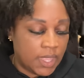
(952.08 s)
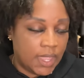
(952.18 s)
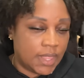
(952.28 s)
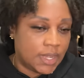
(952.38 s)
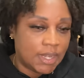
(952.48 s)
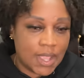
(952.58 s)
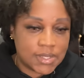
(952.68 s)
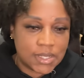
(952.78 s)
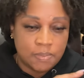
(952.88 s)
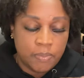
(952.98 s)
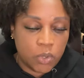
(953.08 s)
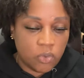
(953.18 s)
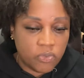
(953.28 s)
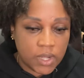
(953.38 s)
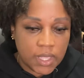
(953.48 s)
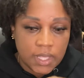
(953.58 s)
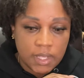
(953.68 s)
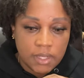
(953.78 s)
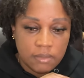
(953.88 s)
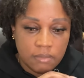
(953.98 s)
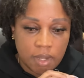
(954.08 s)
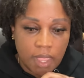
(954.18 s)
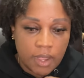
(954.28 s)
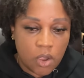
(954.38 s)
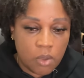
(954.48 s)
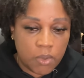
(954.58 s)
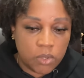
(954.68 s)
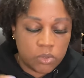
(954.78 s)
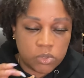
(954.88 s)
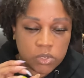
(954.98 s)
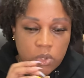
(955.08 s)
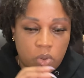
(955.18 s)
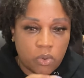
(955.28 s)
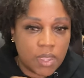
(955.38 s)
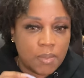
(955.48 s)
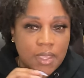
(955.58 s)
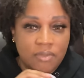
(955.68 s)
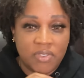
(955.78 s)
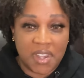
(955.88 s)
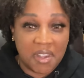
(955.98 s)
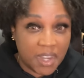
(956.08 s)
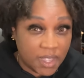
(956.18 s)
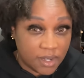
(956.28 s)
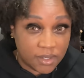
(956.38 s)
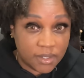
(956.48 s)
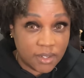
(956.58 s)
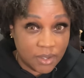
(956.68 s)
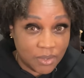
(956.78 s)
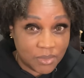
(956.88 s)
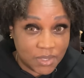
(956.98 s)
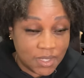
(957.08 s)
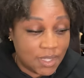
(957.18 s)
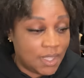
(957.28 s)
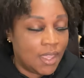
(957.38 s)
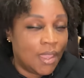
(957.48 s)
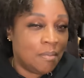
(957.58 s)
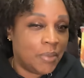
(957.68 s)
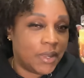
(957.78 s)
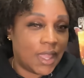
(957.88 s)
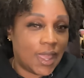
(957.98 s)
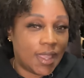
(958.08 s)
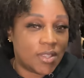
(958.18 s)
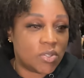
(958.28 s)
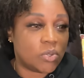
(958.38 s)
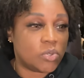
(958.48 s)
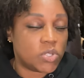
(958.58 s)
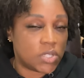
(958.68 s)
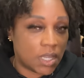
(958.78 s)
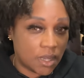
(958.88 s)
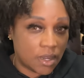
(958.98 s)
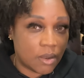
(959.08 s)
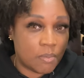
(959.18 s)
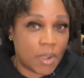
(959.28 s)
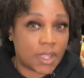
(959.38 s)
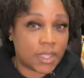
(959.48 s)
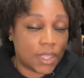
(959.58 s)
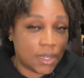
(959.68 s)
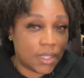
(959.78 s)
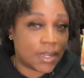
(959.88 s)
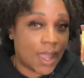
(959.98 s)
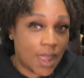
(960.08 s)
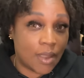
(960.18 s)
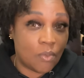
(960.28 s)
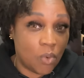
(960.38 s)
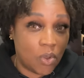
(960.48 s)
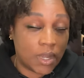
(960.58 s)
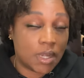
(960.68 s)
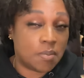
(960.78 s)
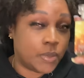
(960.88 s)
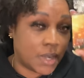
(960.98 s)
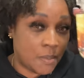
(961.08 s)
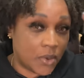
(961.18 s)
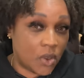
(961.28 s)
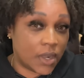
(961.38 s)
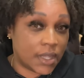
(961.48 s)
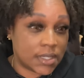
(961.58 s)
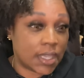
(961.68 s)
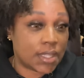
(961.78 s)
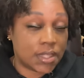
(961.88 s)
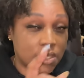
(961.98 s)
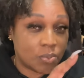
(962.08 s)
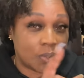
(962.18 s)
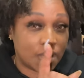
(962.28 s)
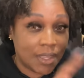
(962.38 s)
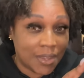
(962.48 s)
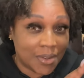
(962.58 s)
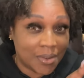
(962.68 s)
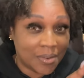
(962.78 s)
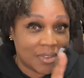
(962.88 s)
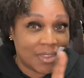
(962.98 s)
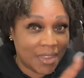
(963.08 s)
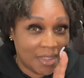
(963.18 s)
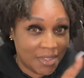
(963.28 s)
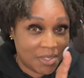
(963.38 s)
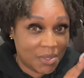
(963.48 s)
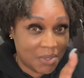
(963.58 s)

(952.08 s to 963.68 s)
And then it has this beautifully, like almost creamy vanilla note. But Angel Share by Killian, I want it, but I'm going to take this one here until